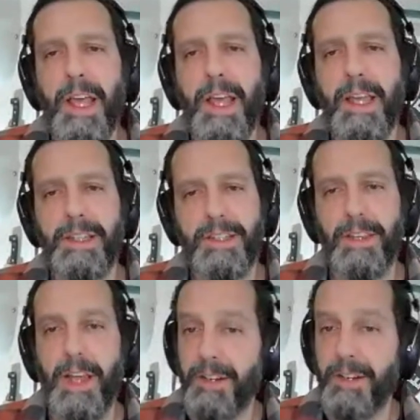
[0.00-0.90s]
is a
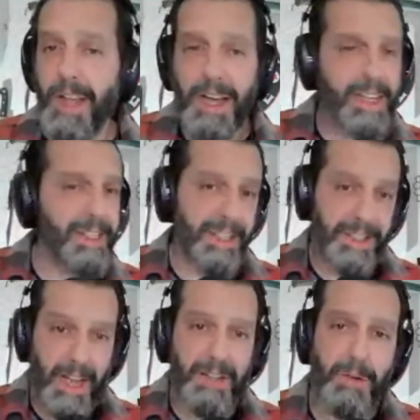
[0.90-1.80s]
liner lock. He does
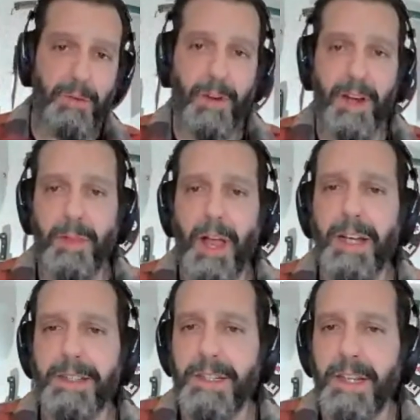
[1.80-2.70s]
not do frame
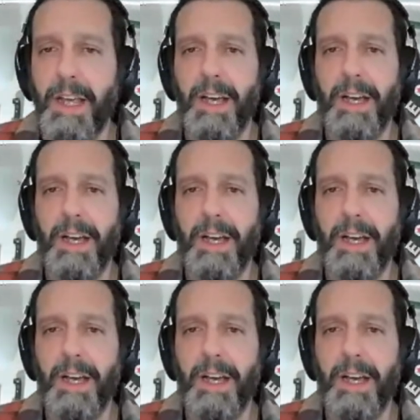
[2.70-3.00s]
locks, uh,